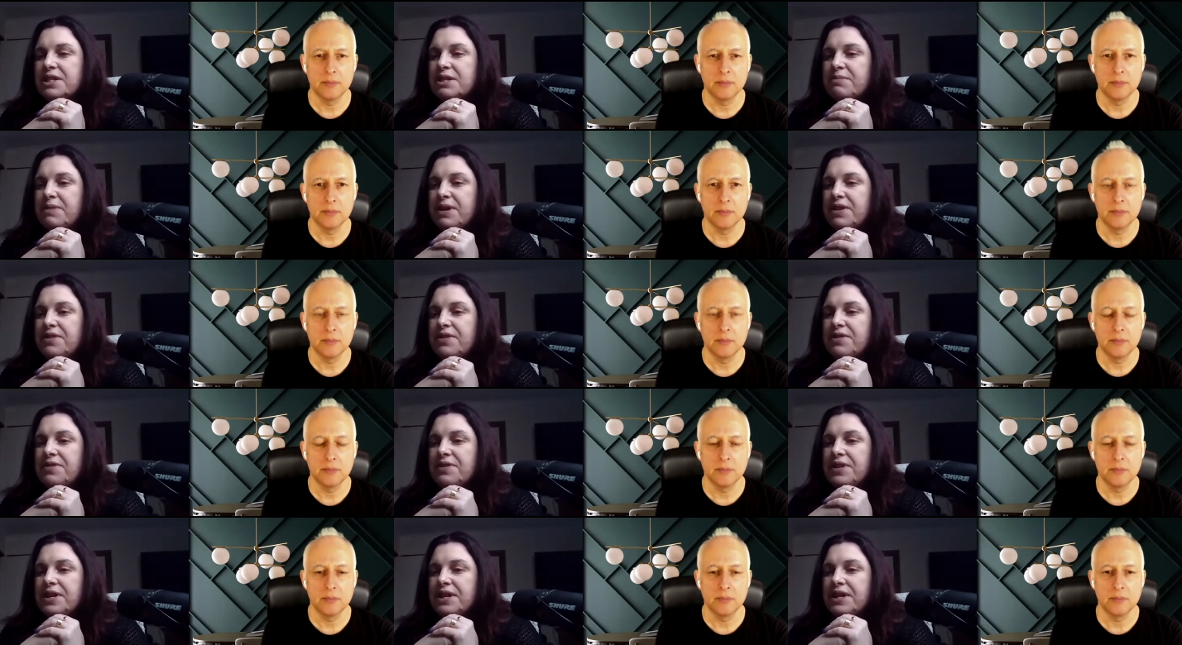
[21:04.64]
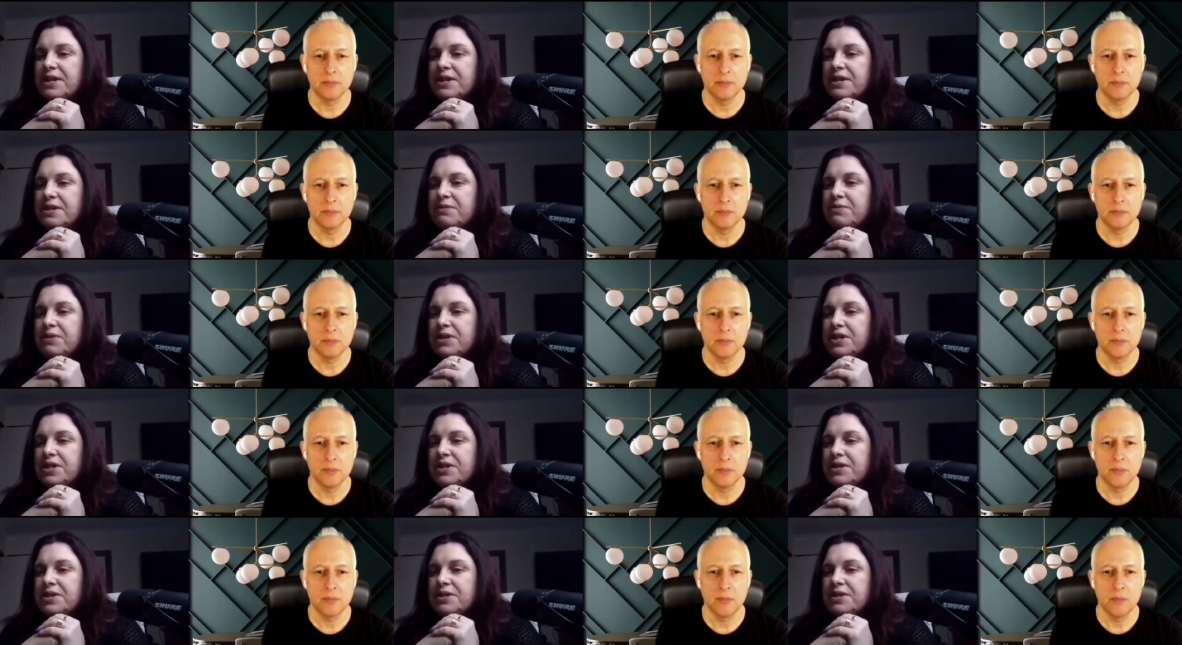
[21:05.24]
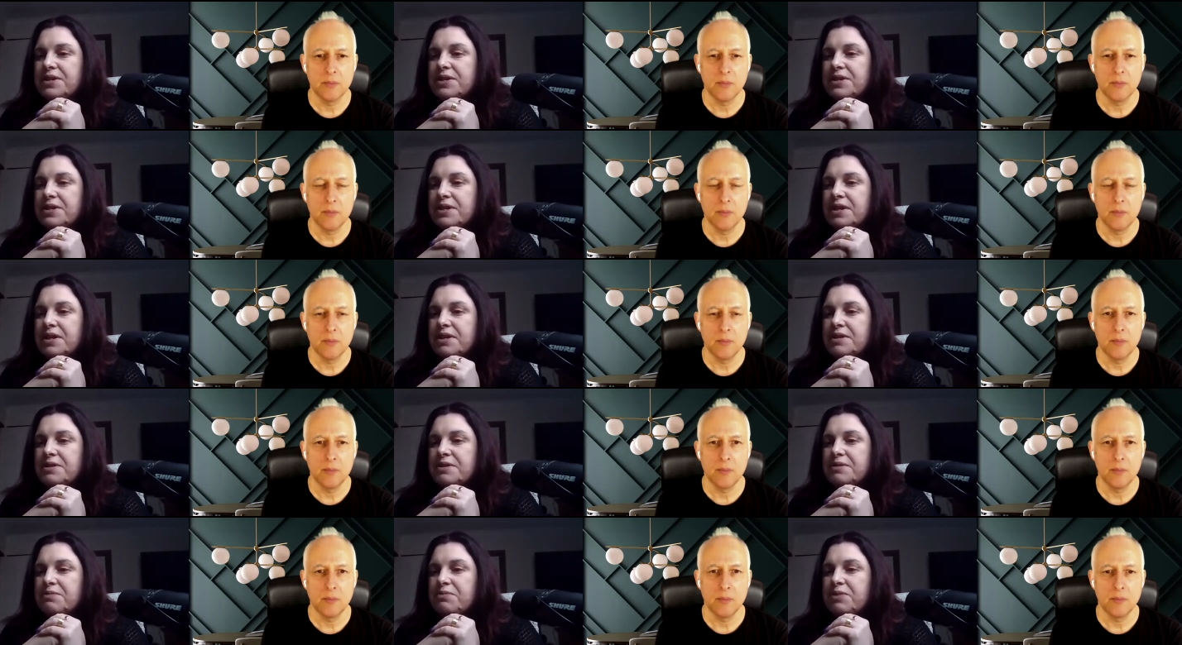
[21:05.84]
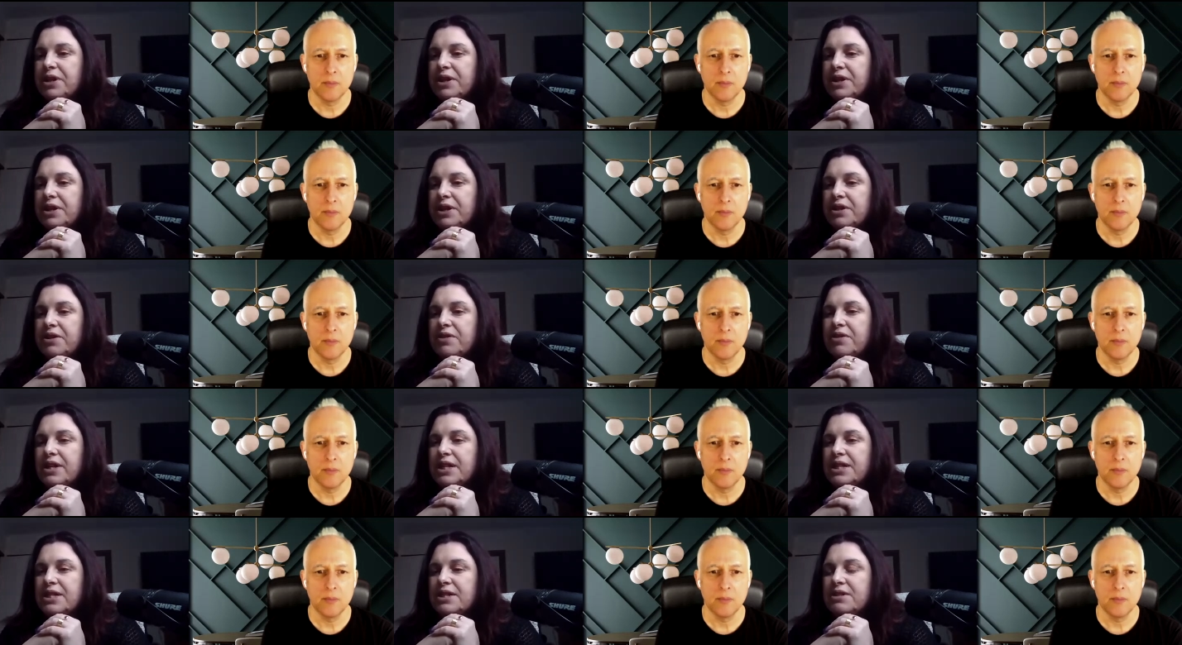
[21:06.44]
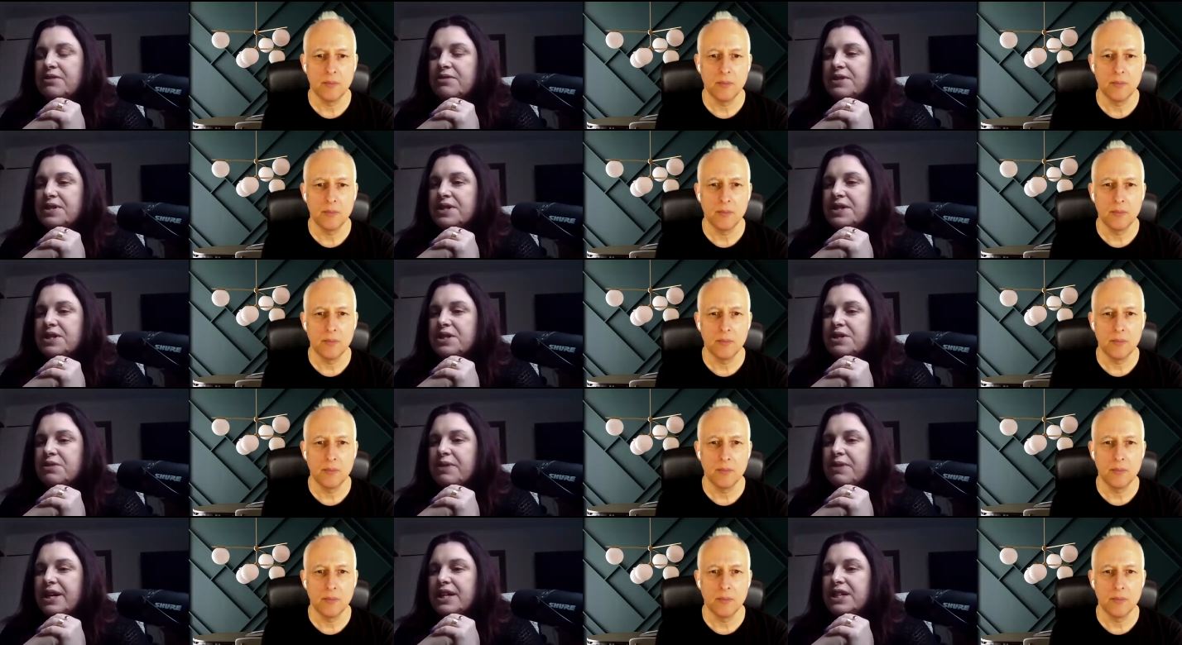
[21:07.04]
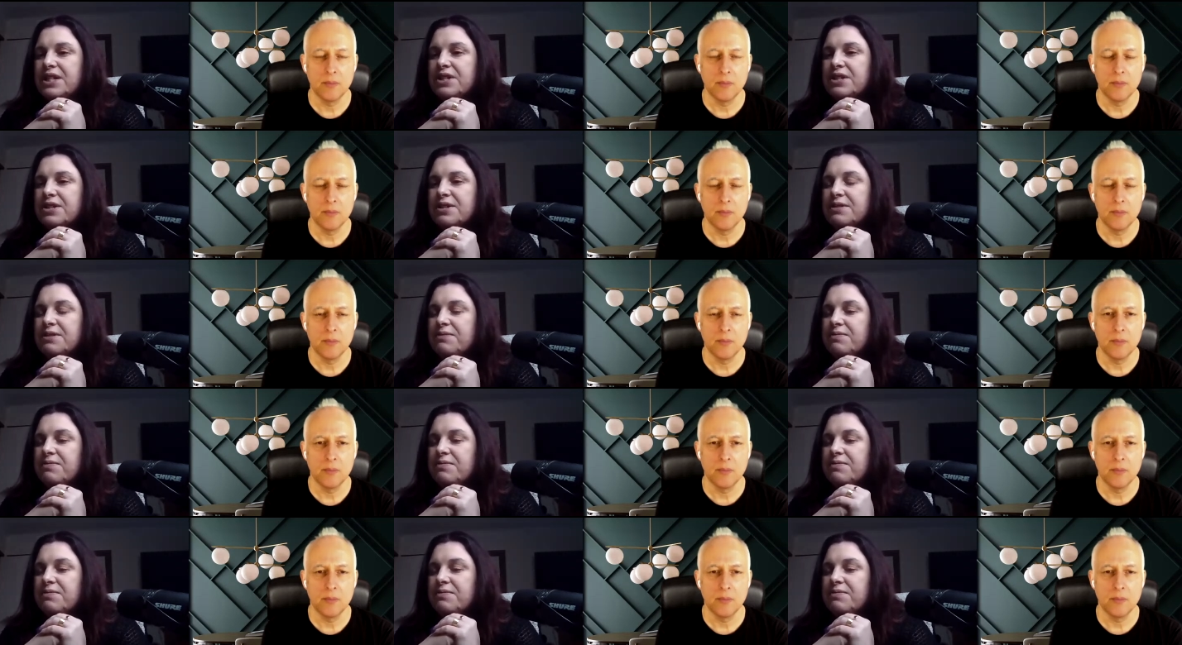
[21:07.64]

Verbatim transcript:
Speaker 1: other things, which is is really an ideal situation.